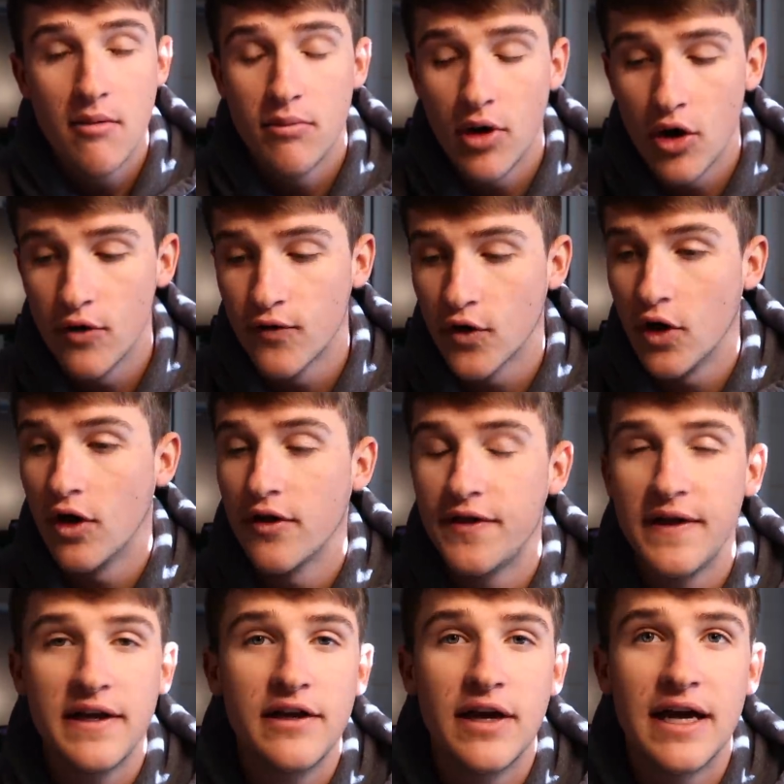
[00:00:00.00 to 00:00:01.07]
But overall,
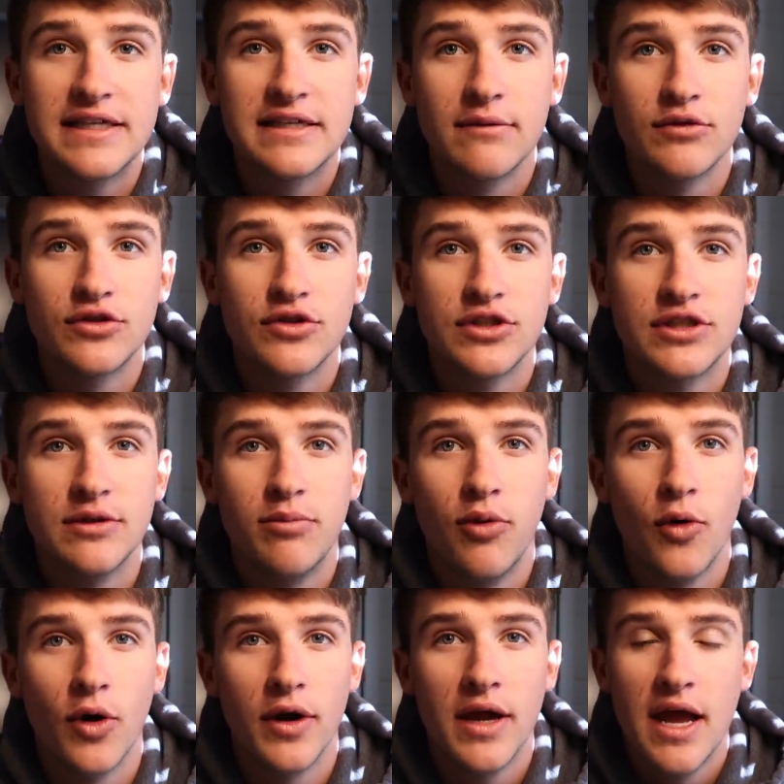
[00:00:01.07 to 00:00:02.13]
thank you guys so much for the
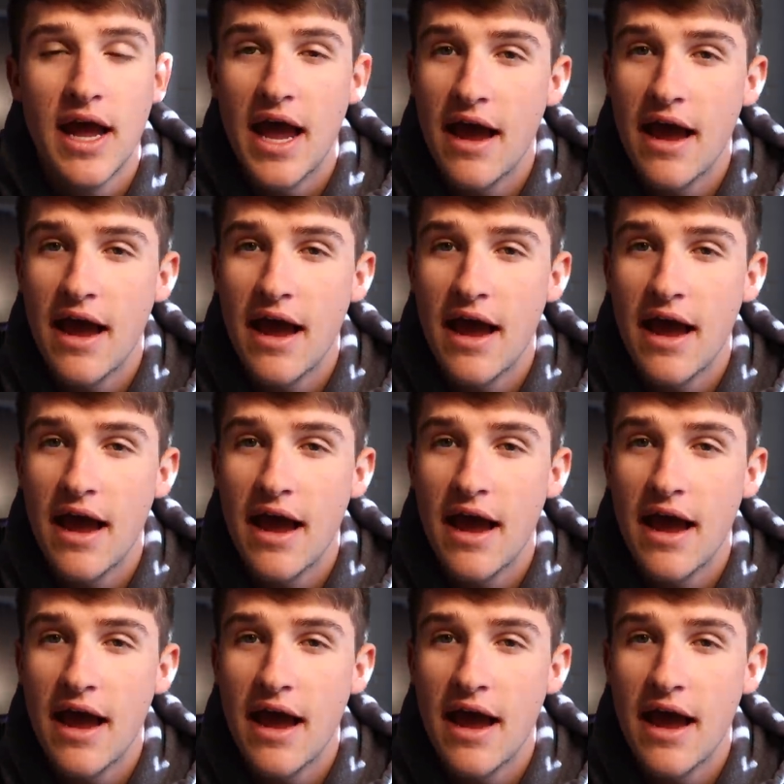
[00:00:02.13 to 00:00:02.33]
support,